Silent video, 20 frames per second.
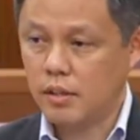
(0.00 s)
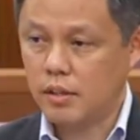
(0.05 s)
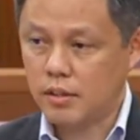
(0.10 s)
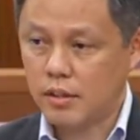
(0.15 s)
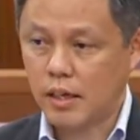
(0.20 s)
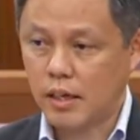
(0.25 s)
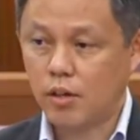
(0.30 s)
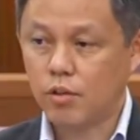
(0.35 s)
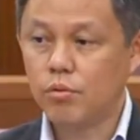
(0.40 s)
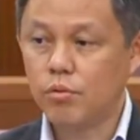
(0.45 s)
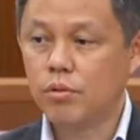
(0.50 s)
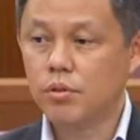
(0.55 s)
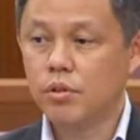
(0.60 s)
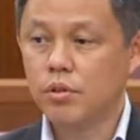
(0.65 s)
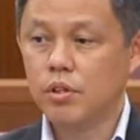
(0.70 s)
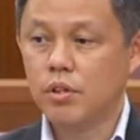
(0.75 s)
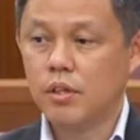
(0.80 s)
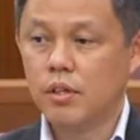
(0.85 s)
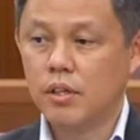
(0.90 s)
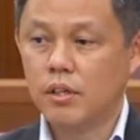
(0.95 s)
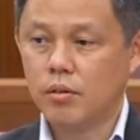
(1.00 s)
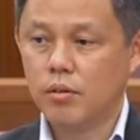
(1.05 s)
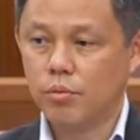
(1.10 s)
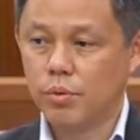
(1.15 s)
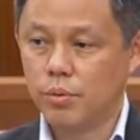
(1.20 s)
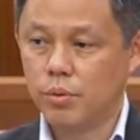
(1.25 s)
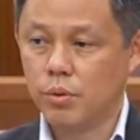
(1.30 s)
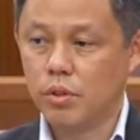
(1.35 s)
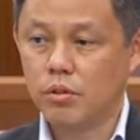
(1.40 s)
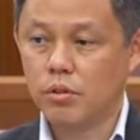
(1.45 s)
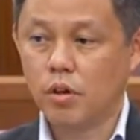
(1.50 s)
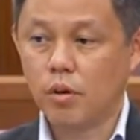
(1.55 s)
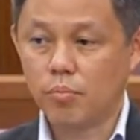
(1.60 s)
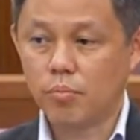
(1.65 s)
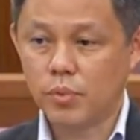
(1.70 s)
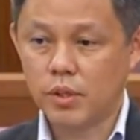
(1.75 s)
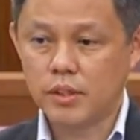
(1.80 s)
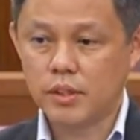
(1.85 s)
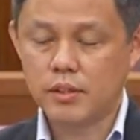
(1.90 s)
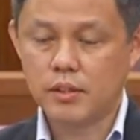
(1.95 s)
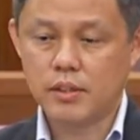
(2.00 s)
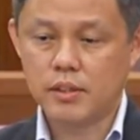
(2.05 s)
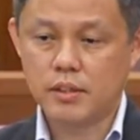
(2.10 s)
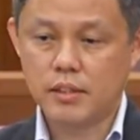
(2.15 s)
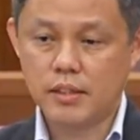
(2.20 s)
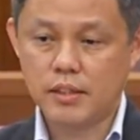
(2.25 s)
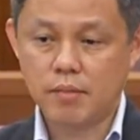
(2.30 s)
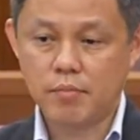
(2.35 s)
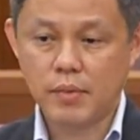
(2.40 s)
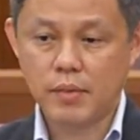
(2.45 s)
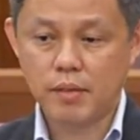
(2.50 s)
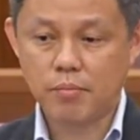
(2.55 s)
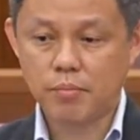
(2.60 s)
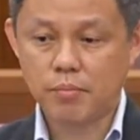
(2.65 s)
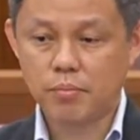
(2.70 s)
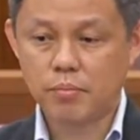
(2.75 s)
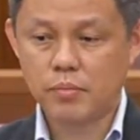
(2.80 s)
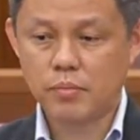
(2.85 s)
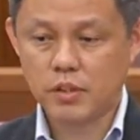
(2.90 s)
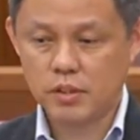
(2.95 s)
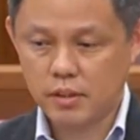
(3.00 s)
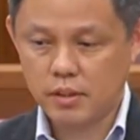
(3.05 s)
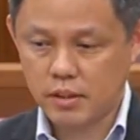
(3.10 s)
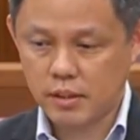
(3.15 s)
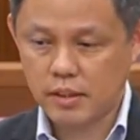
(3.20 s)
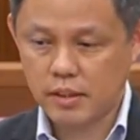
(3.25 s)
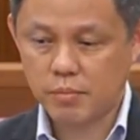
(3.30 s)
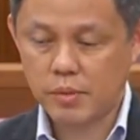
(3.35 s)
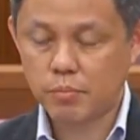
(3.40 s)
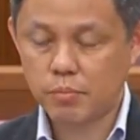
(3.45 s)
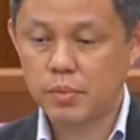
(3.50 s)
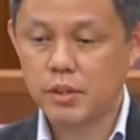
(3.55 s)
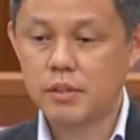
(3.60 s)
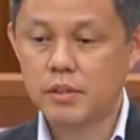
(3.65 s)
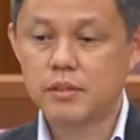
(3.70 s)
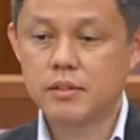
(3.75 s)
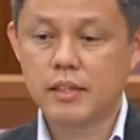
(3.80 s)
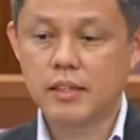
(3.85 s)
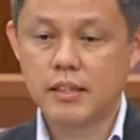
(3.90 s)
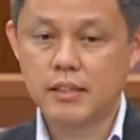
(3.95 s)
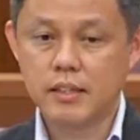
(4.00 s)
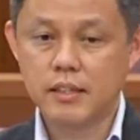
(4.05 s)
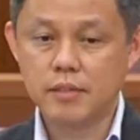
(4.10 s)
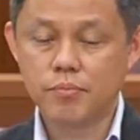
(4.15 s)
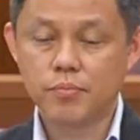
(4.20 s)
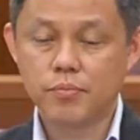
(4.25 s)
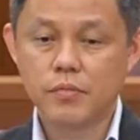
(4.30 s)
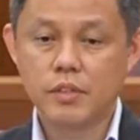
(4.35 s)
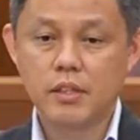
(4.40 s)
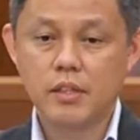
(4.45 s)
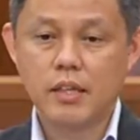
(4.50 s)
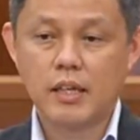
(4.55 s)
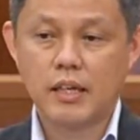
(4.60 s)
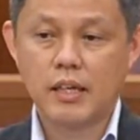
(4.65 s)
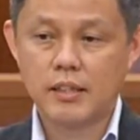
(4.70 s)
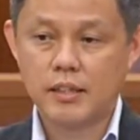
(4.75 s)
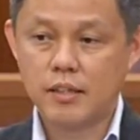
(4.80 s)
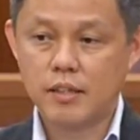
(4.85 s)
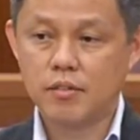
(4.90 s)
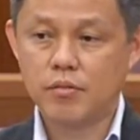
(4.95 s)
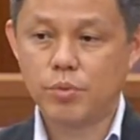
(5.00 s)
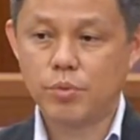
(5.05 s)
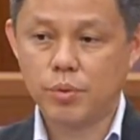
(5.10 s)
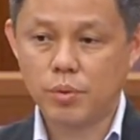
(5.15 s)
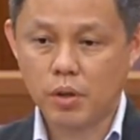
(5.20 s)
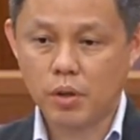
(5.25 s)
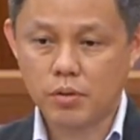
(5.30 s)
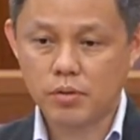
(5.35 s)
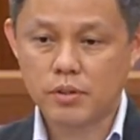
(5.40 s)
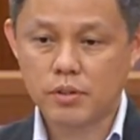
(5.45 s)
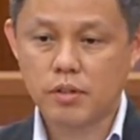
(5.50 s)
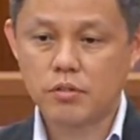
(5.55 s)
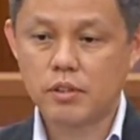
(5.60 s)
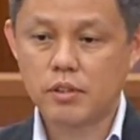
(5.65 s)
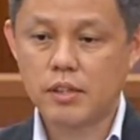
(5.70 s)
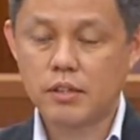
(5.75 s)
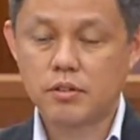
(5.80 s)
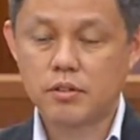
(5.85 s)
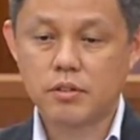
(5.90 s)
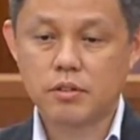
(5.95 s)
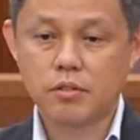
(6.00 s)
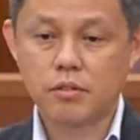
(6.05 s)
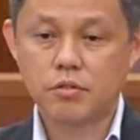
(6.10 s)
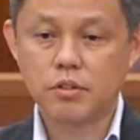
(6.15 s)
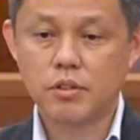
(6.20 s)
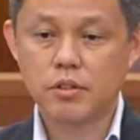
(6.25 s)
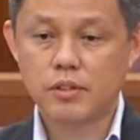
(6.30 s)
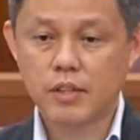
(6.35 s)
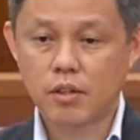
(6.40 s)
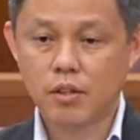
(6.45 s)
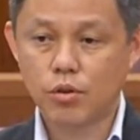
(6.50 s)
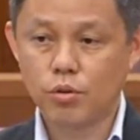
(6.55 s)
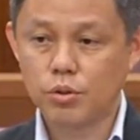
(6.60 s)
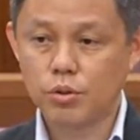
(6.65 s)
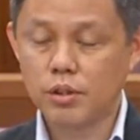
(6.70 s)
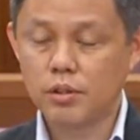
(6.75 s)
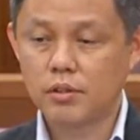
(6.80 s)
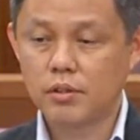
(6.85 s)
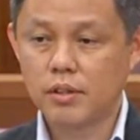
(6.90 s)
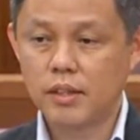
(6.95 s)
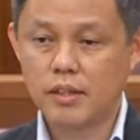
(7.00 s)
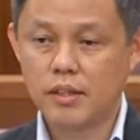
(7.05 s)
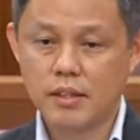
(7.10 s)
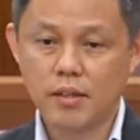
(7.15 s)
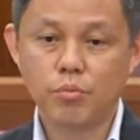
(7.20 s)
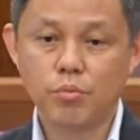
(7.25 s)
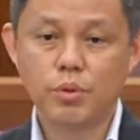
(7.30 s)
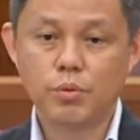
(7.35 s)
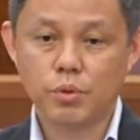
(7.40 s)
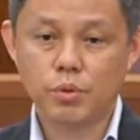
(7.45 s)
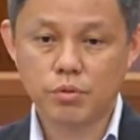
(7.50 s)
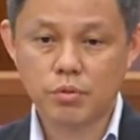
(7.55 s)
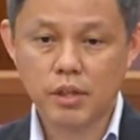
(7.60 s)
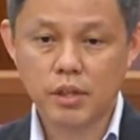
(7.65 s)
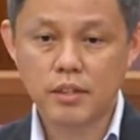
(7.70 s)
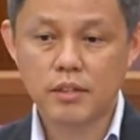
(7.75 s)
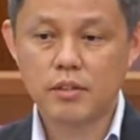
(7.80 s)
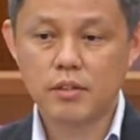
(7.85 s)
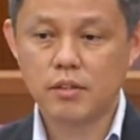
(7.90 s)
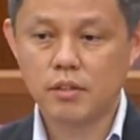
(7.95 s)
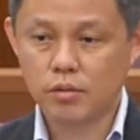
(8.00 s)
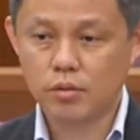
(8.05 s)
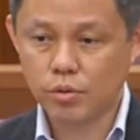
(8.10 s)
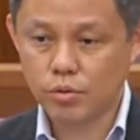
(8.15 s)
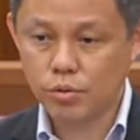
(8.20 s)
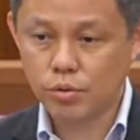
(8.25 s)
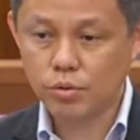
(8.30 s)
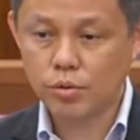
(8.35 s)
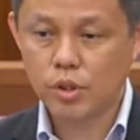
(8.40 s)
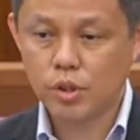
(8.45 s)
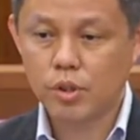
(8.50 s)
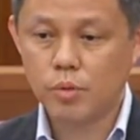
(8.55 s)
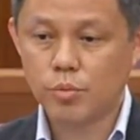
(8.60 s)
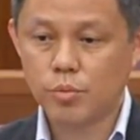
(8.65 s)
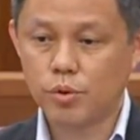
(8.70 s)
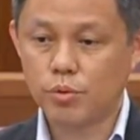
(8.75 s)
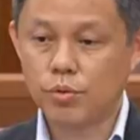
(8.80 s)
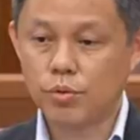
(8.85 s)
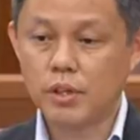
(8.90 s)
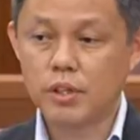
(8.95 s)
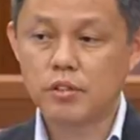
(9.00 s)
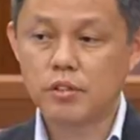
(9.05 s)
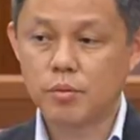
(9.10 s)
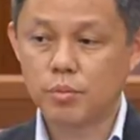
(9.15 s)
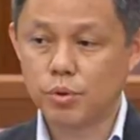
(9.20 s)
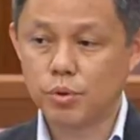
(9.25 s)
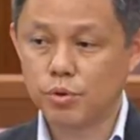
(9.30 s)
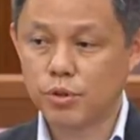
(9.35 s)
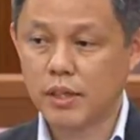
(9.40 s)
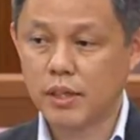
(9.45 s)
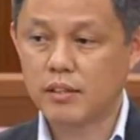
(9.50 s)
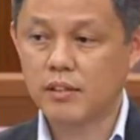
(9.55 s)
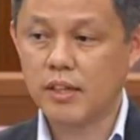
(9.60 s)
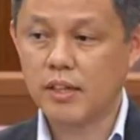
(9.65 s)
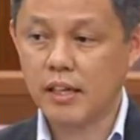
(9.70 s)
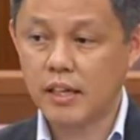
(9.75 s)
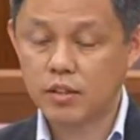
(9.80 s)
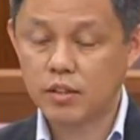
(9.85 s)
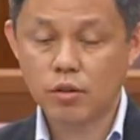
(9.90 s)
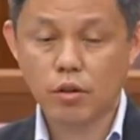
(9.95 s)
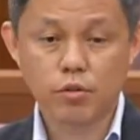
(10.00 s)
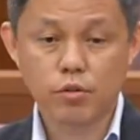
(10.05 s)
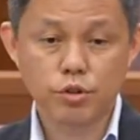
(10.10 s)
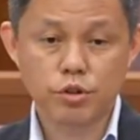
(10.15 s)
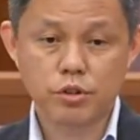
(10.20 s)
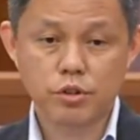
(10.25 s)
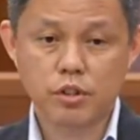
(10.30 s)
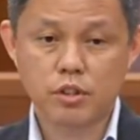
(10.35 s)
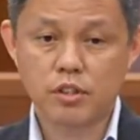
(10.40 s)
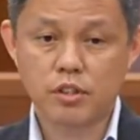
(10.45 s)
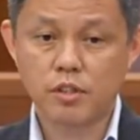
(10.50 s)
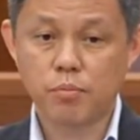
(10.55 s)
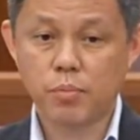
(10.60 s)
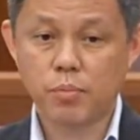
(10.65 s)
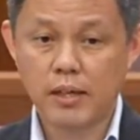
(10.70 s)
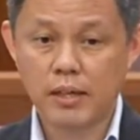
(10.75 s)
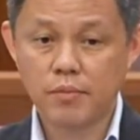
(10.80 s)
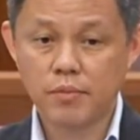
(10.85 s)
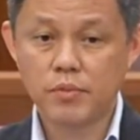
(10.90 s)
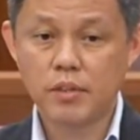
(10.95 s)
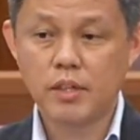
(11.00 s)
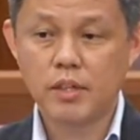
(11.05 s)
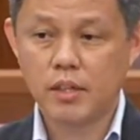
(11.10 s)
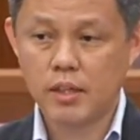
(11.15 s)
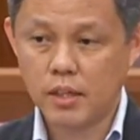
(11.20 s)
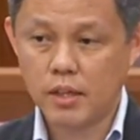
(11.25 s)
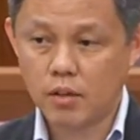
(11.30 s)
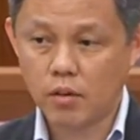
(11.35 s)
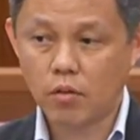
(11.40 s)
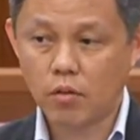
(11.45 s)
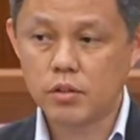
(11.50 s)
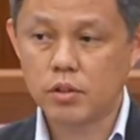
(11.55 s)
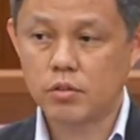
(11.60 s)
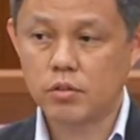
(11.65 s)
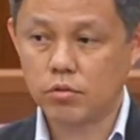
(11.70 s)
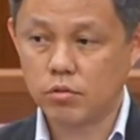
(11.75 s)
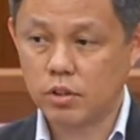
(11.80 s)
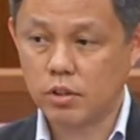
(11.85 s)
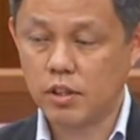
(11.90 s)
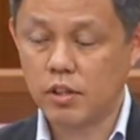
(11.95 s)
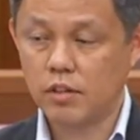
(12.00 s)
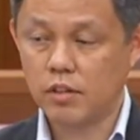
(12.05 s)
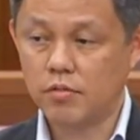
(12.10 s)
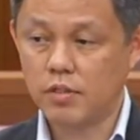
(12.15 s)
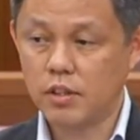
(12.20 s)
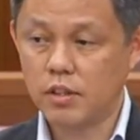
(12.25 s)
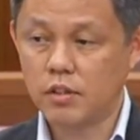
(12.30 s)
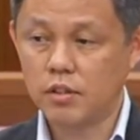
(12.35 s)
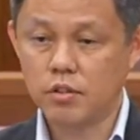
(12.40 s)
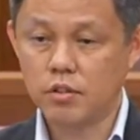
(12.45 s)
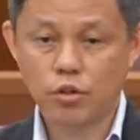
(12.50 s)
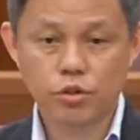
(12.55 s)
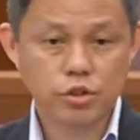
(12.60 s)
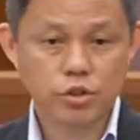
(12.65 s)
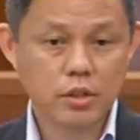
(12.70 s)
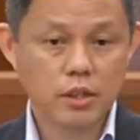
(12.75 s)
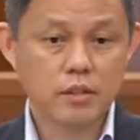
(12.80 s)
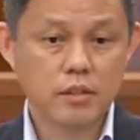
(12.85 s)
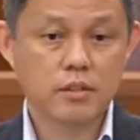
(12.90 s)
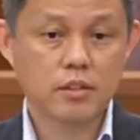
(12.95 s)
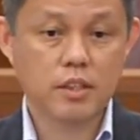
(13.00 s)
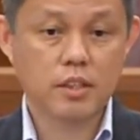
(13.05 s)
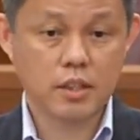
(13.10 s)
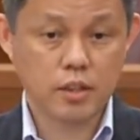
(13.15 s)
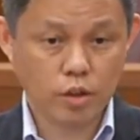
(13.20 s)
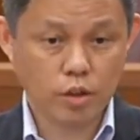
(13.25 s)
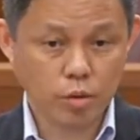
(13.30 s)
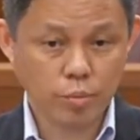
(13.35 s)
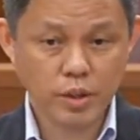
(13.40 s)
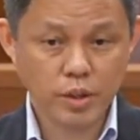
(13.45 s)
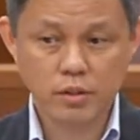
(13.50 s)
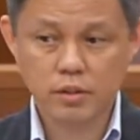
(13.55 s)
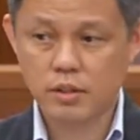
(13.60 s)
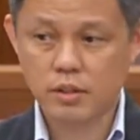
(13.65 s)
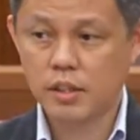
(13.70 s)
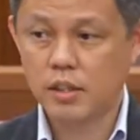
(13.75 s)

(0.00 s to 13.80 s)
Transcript: Now, we will complete the EMMP study, and then we will consult the necessary stakeholders, and then we will try to progress the projects as originally planned in order to deliver not just the economic